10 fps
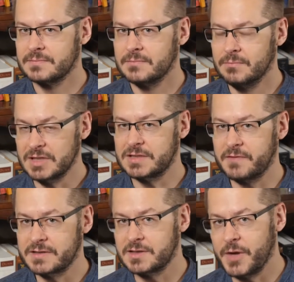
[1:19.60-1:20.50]
Much of
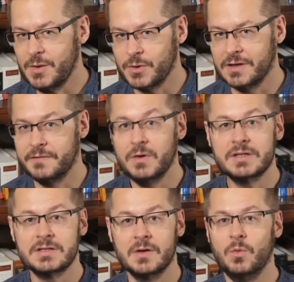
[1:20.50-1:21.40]
this debate will
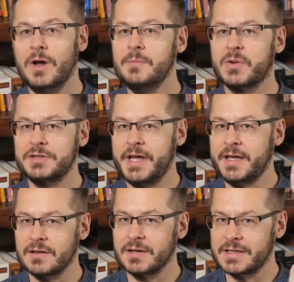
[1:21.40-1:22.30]
focus on one
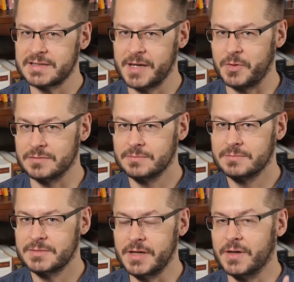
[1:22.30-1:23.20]
particular example.
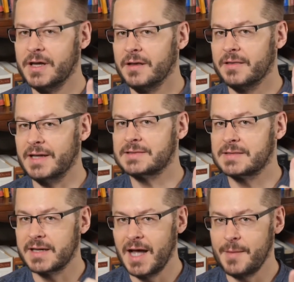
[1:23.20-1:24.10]
So that's the
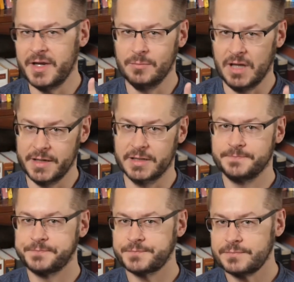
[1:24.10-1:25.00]
common blunder.
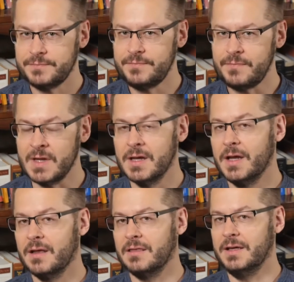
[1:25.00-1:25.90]

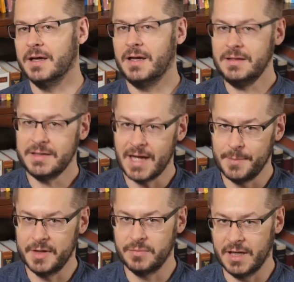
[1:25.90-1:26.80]
The
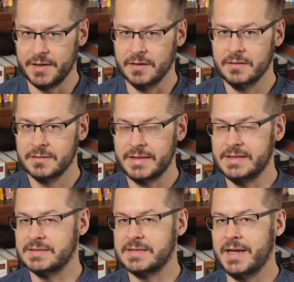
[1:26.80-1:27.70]
uncommon blunder
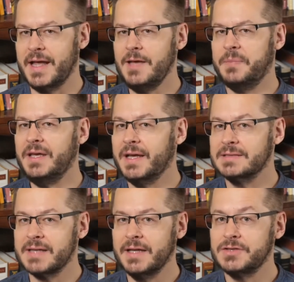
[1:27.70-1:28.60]
is that AP
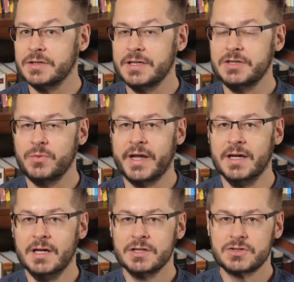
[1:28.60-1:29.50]
has entered into a
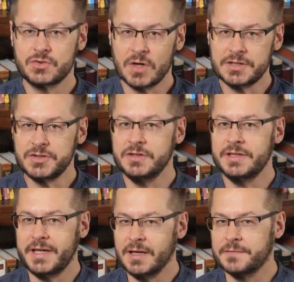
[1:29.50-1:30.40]
structured,
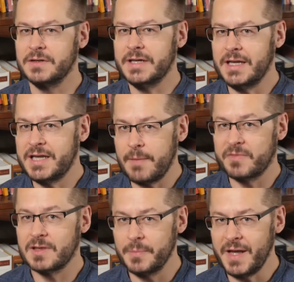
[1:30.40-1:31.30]
careful, in
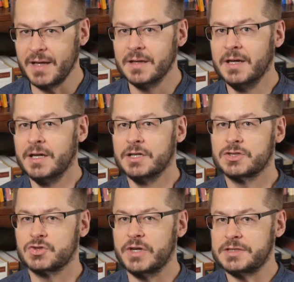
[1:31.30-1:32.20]
depth debate
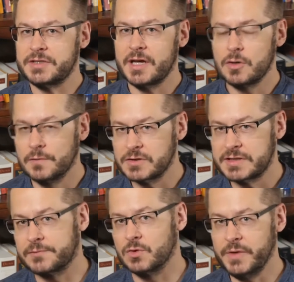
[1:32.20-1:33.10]
stretched out over
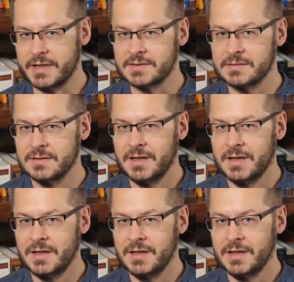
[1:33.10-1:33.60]
several weeks.